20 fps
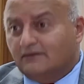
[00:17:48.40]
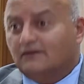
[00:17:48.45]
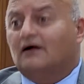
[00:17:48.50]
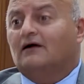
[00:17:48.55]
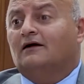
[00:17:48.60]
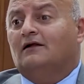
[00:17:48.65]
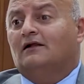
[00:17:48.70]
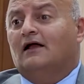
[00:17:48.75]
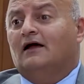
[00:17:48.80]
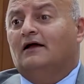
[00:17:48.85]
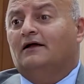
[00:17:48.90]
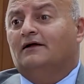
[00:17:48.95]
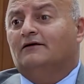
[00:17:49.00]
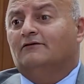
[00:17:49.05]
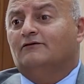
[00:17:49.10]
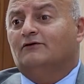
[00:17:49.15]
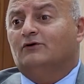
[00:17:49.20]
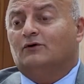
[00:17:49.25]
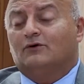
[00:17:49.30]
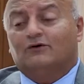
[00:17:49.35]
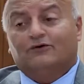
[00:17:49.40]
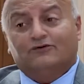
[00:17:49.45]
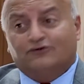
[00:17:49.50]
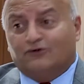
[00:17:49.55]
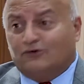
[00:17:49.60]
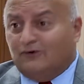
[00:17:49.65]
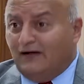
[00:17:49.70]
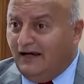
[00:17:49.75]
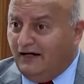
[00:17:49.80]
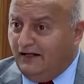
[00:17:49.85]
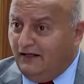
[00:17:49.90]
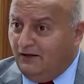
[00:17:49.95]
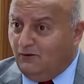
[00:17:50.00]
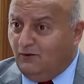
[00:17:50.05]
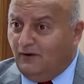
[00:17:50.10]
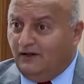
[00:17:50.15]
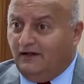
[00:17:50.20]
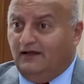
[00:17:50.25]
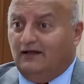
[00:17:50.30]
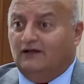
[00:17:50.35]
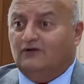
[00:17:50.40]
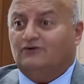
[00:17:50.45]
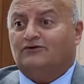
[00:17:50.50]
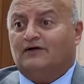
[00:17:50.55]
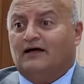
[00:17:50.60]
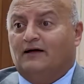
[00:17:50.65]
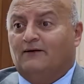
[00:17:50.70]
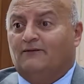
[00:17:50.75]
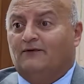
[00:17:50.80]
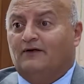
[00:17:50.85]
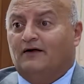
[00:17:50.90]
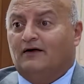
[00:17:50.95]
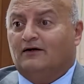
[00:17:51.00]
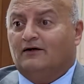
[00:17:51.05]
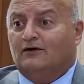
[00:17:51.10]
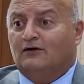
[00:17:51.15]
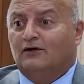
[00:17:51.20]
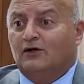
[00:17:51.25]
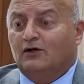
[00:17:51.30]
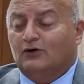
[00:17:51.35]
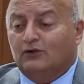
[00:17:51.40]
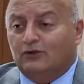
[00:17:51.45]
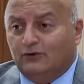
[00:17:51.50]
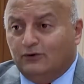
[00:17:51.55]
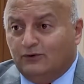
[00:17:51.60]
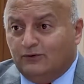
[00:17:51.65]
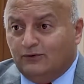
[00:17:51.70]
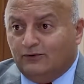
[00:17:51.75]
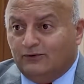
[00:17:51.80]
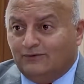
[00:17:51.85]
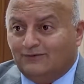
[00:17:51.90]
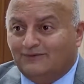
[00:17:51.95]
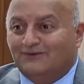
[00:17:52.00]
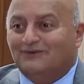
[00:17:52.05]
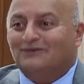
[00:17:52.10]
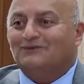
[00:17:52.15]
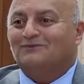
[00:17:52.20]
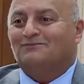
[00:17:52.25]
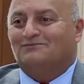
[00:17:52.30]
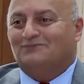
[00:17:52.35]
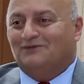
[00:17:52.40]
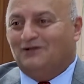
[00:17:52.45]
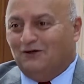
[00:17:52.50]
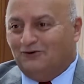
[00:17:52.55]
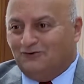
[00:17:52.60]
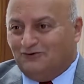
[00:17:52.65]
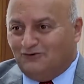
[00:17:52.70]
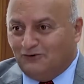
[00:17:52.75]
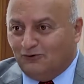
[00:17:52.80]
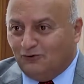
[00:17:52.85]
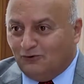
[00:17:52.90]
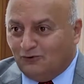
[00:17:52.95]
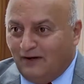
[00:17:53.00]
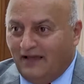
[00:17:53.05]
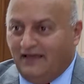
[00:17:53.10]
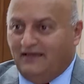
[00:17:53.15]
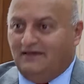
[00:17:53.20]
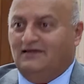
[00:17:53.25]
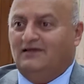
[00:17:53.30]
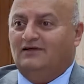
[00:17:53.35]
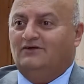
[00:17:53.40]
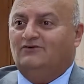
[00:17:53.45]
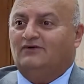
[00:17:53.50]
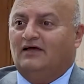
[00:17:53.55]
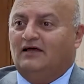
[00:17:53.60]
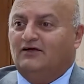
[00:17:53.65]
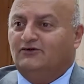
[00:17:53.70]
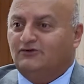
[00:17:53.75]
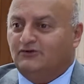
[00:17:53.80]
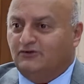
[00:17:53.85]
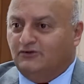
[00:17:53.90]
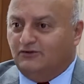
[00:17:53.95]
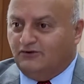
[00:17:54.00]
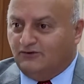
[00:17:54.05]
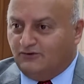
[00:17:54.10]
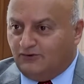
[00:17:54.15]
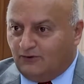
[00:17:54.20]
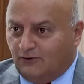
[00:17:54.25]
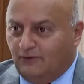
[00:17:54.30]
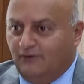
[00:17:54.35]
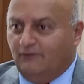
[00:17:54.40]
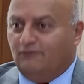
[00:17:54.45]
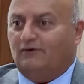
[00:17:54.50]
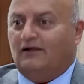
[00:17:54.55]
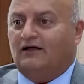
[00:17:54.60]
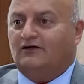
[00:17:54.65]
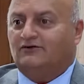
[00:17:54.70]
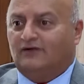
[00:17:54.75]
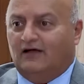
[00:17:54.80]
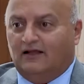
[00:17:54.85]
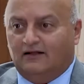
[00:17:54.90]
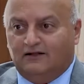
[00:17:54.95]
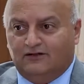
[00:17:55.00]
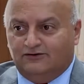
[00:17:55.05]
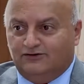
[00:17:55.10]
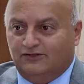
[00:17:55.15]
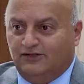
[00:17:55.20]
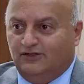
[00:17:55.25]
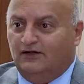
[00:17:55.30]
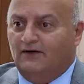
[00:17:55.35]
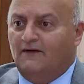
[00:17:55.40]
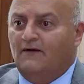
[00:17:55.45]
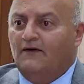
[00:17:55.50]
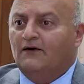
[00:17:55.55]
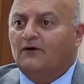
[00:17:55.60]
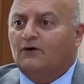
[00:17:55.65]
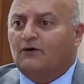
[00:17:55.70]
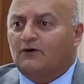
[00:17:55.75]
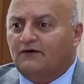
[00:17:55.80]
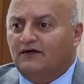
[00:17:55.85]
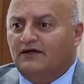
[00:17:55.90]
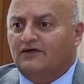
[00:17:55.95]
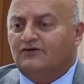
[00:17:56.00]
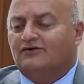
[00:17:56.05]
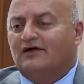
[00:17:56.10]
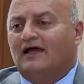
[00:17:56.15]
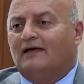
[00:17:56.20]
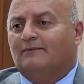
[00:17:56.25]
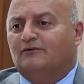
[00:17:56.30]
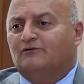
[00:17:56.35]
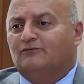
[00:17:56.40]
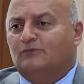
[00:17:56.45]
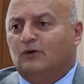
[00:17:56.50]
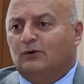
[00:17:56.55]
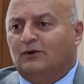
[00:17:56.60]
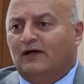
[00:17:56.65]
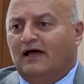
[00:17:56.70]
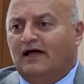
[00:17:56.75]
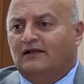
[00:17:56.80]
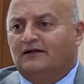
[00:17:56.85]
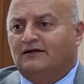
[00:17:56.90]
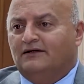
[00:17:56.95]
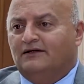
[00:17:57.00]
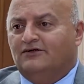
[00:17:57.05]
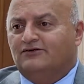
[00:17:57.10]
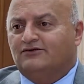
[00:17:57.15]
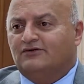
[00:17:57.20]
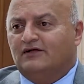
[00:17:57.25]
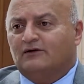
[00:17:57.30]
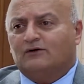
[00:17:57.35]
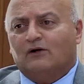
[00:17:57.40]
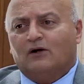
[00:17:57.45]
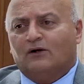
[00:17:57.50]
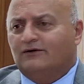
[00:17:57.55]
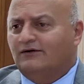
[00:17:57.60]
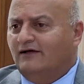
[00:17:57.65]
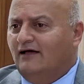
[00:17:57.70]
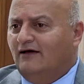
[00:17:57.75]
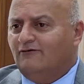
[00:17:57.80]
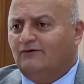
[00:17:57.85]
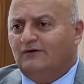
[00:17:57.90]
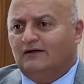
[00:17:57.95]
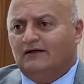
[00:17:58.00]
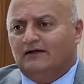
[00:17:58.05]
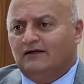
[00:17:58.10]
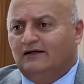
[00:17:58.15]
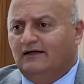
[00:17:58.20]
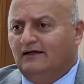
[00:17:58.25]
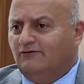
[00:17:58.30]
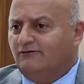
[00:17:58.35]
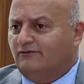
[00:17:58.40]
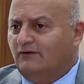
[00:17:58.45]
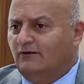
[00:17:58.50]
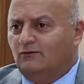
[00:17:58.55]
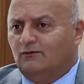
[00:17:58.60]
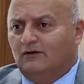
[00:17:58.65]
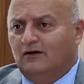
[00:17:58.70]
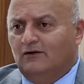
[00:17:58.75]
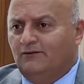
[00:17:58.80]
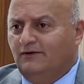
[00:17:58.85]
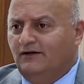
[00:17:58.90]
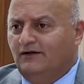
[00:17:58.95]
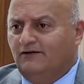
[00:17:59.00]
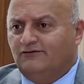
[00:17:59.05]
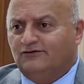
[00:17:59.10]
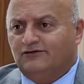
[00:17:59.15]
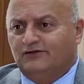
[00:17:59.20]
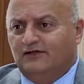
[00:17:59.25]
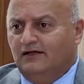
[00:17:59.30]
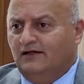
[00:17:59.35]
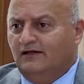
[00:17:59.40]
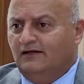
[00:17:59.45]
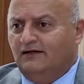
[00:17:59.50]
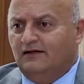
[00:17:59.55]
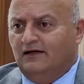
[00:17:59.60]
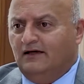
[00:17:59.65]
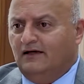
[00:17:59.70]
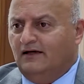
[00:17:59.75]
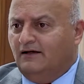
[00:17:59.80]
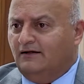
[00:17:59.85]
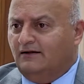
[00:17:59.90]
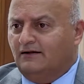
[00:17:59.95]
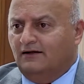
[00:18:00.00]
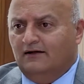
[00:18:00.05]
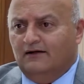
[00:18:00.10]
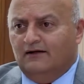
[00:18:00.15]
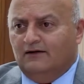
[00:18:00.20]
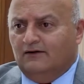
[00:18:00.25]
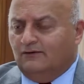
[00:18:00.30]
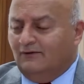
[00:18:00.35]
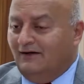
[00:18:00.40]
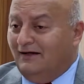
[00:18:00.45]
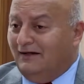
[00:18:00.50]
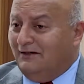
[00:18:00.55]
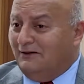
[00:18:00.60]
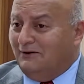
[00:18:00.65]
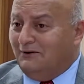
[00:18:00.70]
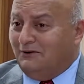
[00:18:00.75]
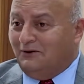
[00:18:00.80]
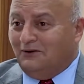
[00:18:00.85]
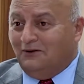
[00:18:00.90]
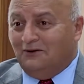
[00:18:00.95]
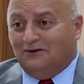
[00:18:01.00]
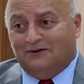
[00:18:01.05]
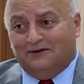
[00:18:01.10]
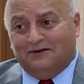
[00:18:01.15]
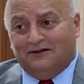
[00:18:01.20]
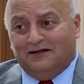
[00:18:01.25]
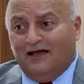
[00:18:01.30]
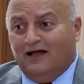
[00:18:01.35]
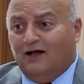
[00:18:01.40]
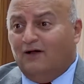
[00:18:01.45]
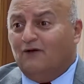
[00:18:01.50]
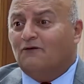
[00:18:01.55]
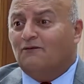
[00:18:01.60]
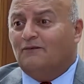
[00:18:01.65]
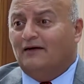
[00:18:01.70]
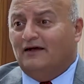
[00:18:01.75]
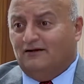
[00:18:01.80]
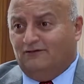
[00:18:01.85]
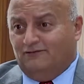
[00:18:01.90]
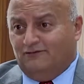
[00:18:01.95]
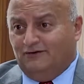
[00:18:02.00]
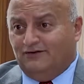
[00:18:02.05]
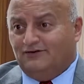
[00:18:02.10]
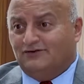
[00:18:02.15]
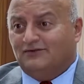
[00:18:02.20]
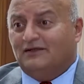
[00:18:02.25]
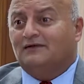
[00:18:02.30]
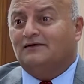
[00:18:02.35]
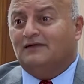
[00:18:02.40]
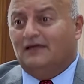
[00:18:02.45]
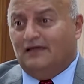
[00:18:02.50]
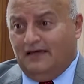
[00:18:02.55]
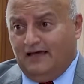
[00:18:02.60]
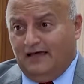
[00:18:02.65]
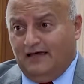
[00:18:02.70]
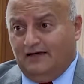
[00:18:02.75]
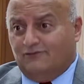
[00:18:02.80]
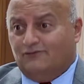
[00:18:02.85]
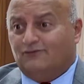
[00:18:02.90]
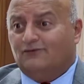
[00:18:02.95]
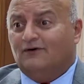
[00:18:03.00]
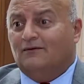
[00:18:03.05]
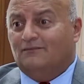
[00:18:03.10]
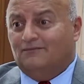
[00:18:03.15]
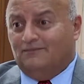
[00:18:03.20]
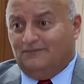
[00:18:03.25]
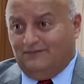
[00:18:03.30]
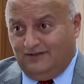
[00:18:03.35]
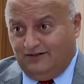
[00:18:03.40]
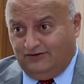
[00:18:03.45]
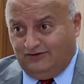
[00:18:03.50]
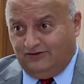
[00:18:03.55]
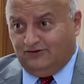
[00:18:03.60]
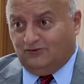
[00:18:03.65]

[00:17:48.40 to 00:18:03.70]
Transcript: a client of yours or anyone else out there who goes through Reiki sessions or reflexology or these type of modalities, there are definitely, from what we've seen and read and heard, health benefits that they gain from this